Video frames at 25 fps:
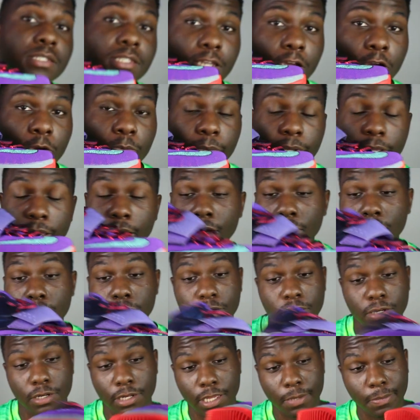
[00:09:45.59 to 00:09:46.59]
tell me. I don't
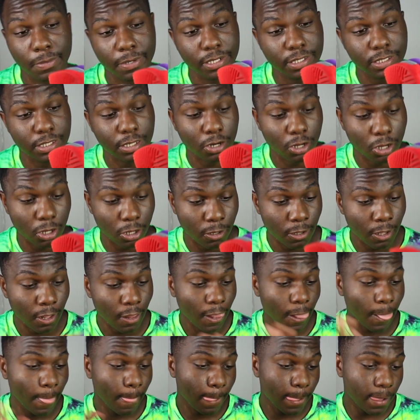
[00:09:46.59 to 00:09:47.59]
know the name of these at all.
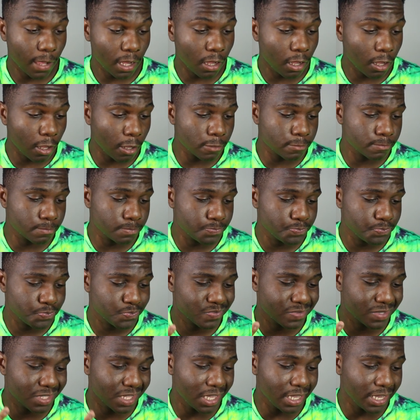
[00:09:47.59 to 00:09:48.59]
Um,
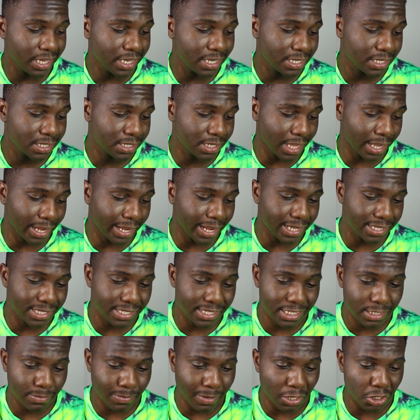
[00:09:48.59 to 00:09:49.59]
these, I got
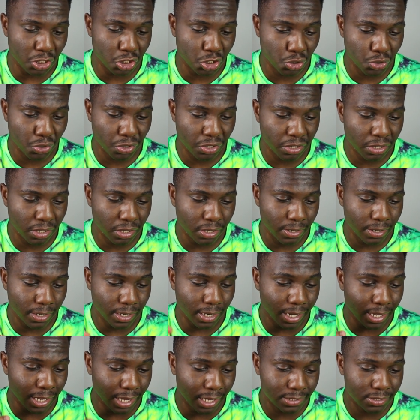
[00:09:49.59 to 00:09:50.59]
these my junior year in
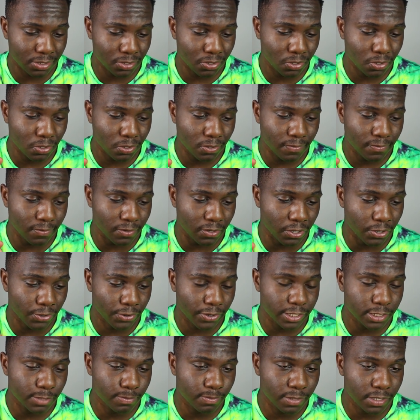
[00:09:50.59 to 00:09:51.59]
high school for
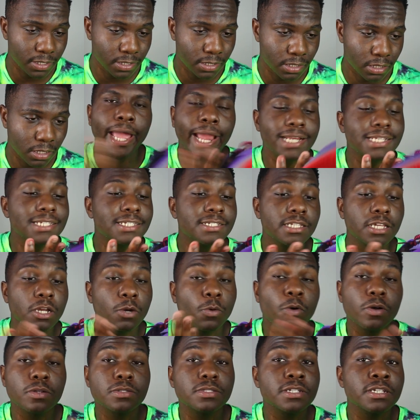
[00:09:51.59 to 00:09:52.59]
Christmas. I actually
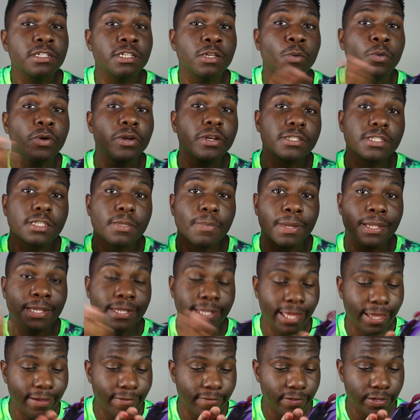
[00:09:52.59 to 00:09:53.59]
didn't want these. I wanted some
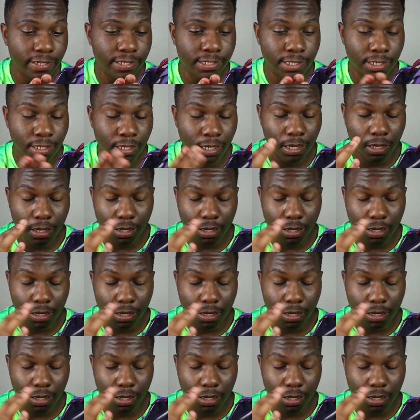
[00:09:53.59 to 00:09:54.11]
11s